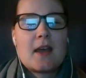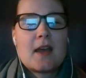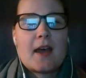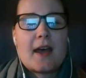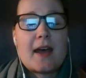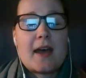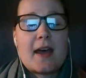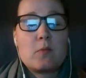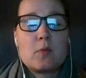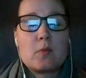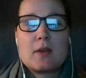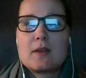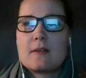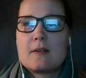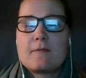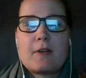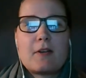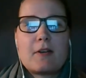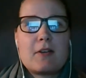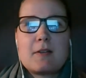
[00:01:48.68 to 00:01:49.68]
And we're
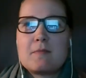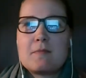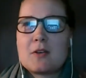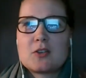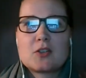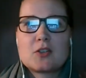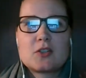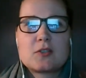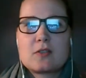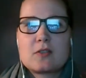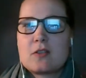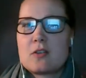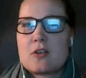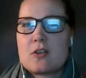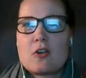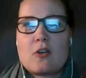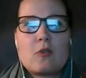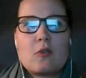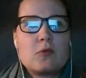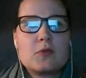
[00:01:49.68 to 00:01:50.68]
very much
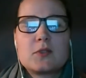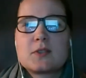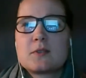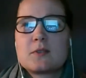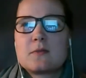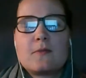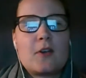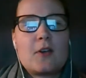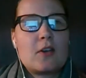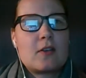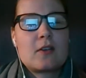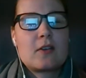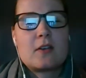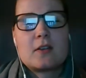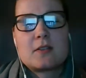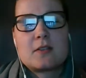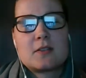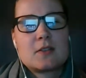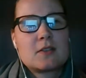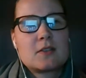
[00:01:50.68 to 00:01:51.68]
goals
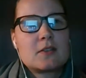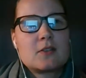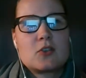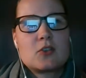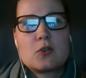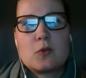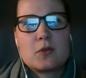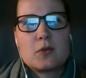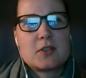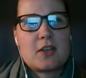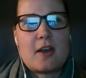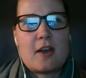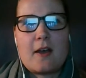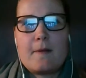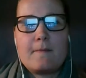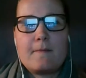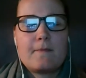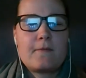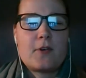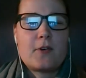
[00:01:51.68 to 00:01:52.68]
focused, short
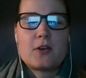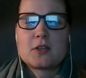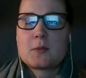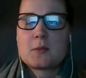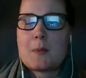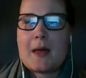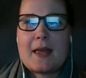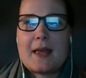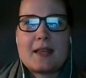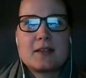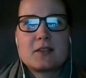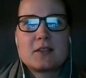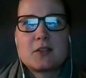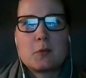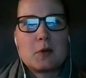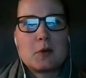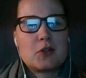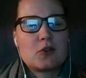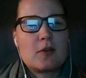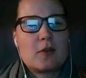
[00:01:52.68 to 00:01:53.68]
term, fast paced. So
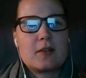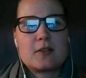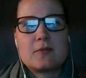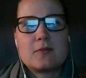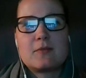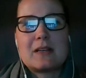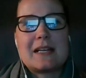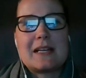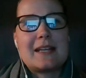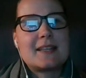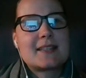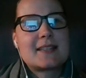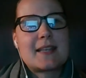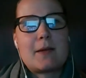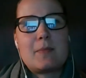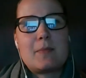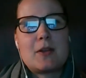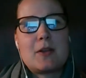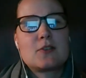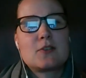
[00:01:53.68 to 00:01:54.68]
we're trying to really
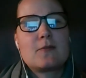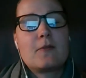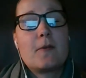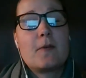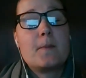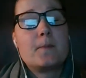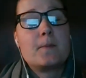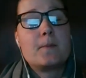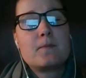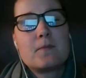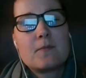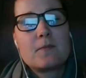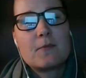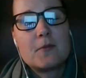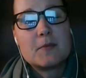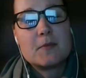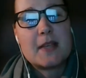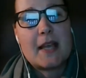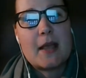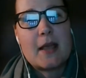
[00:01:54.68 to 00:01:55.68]
establish from
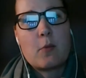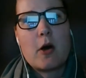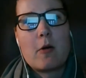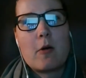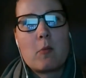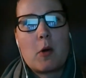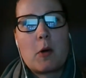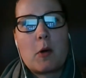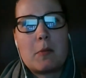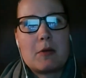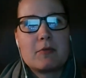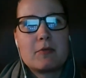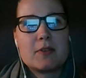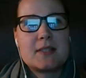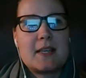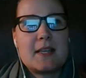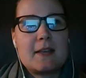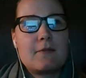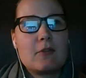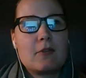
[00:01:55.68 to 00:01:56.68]
day one when we
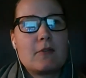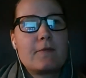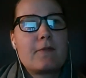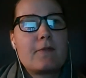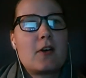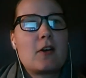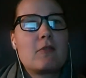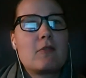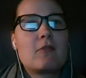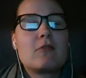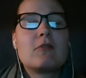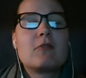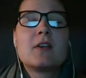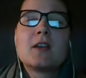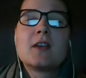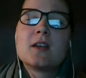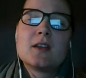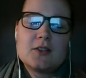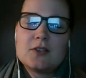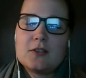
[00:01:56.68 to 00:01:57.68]
receive a referral
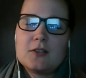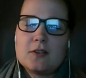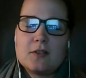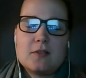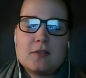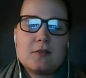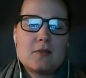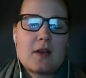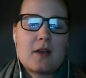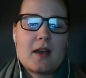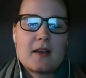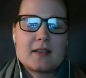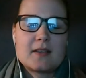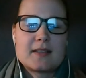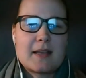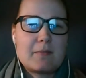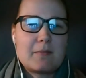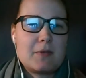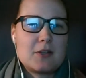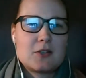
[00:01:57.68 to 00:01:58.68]
to
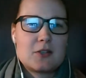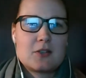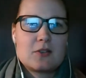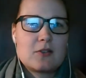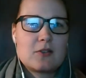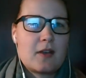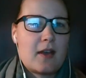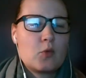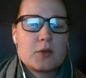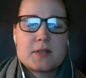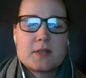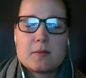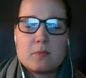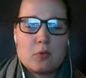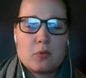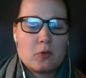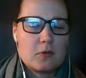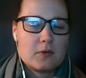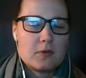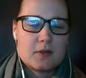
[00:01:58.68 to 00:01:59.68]
establish what's
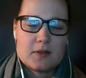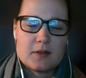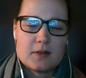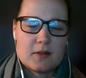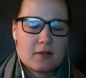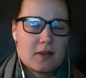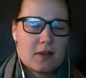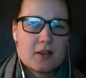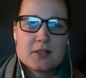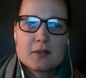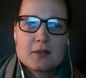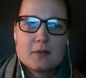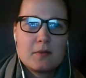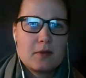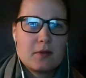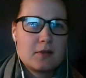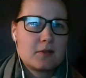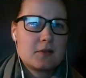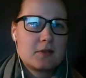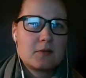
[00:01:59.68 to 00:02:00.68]
important to
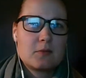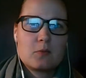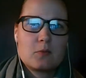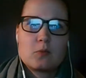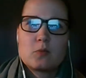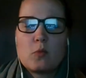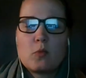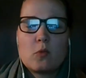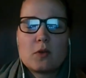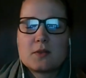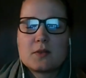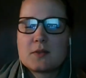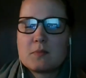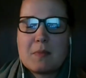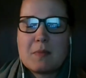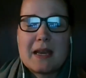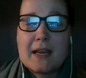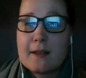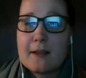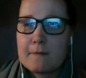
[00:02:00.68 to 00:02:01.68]
customers, what's
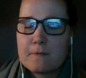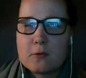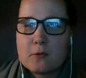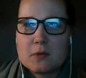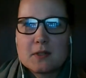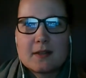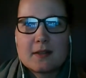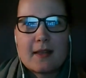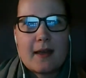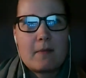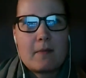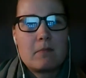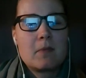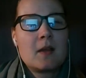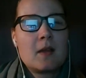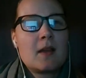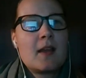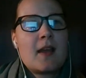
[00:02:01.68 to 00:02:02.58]
meaningful to them,